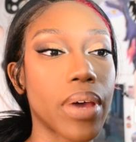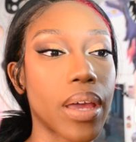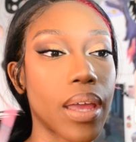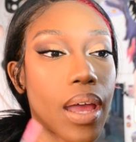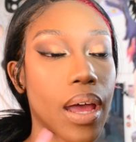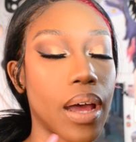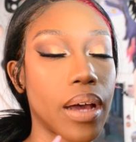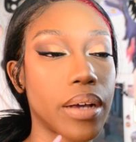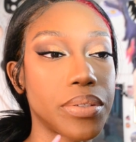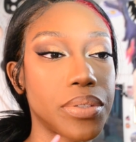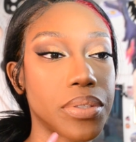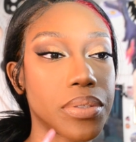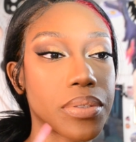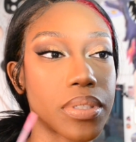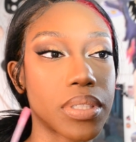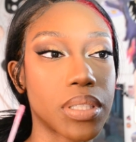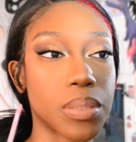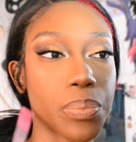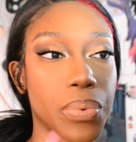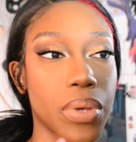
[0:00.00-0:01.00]
I had to
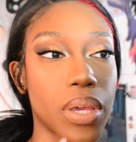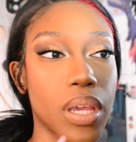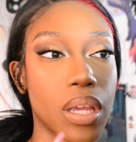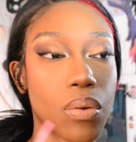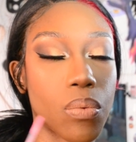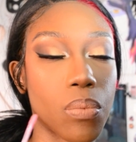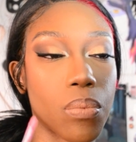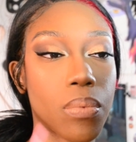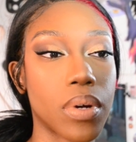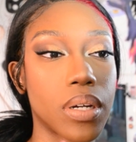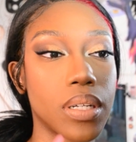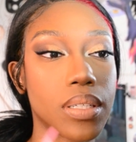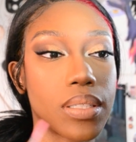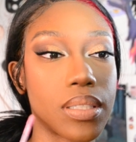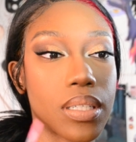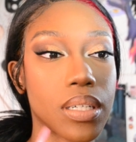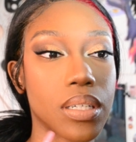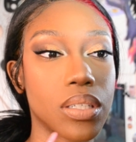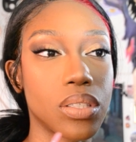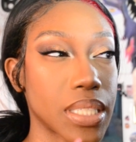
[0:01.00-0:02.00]
explain what it
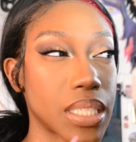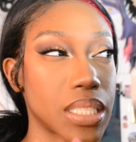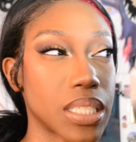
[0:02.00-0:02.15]
does,